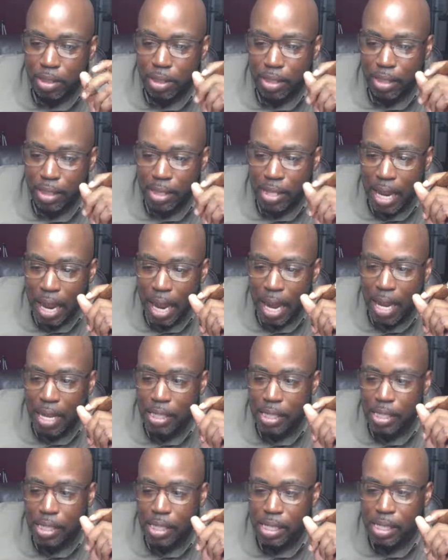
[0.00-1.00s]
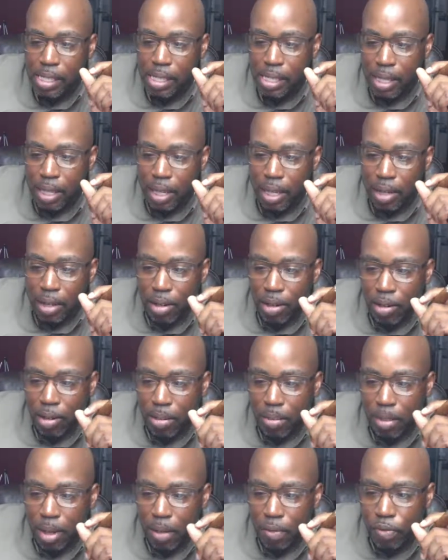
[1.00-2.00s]
nasty
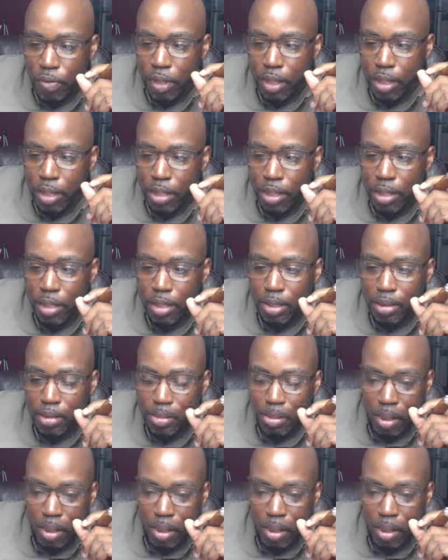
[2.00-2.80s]
on my face,